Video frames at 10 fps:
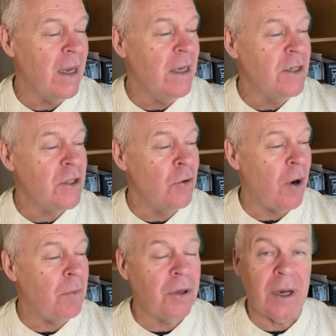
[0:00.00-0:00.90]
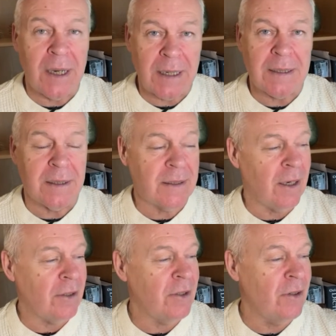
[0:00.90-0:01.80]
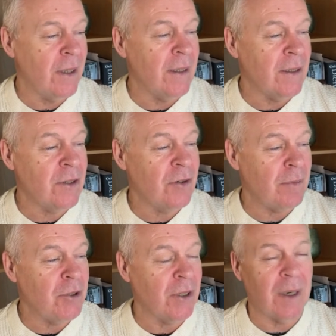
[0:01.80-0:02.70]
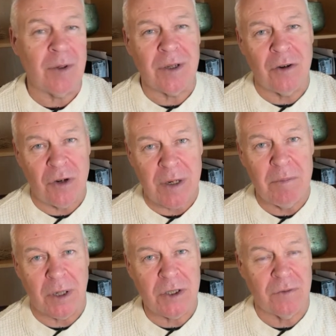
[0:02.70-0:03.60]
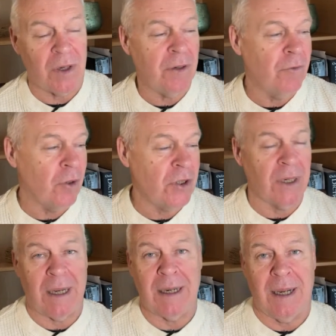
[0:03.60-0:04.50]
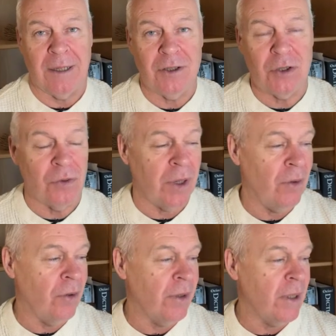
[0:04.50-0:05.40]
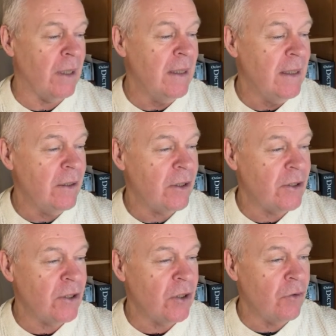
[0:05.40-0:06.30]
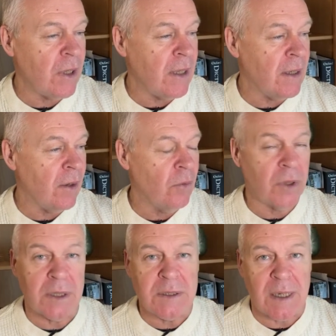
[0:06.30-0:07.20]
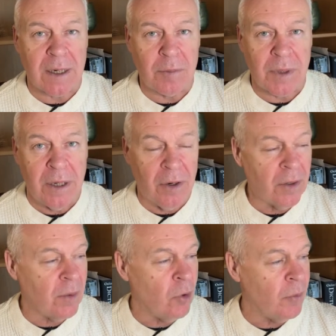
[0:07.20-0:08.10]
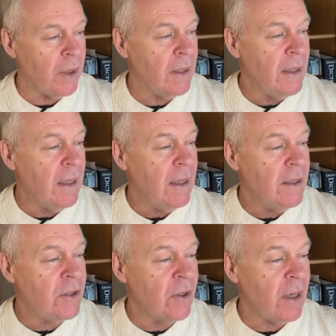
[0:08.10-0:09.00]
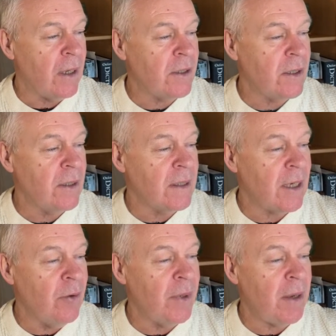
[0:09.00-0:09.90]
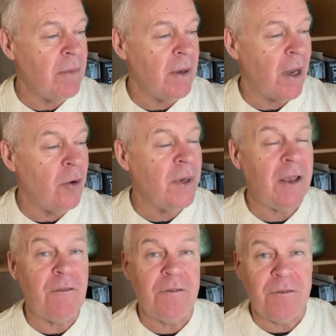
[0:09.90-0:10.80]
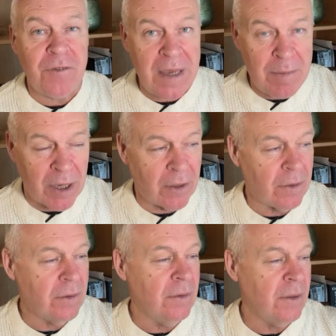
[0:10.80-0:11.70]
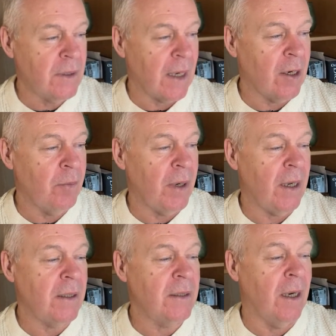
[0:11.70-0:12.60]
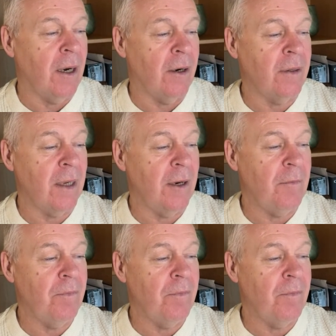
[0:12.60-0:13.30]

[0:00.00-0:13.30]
So I'll put a link to this article in the description. I'm not going to read much of it. Unfortunately, I can't show you on the screen with this setup here at the moment. So the article is how many female psychopaths are there?